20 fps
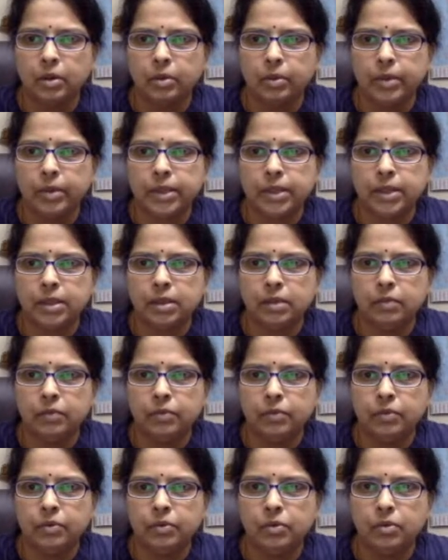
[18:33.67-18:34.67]

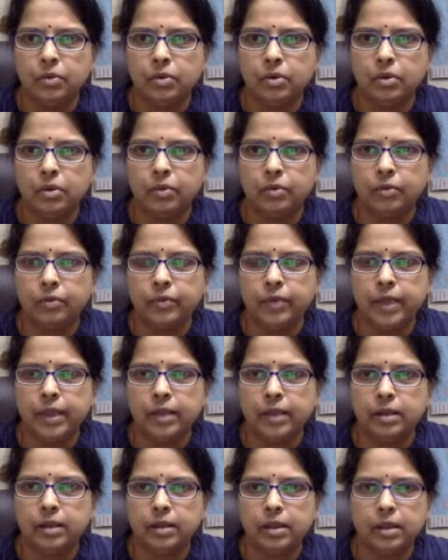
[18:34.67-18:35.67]
Question 4 of
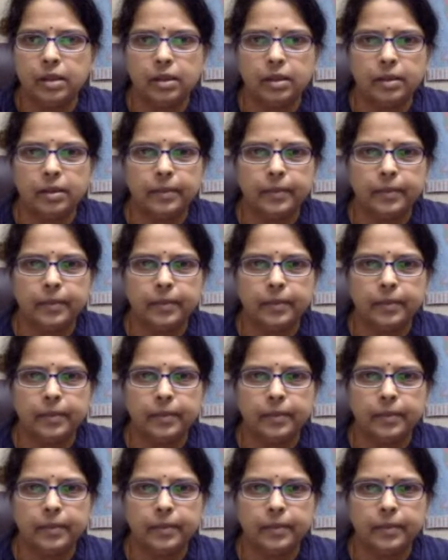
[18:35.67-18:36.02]
week 3.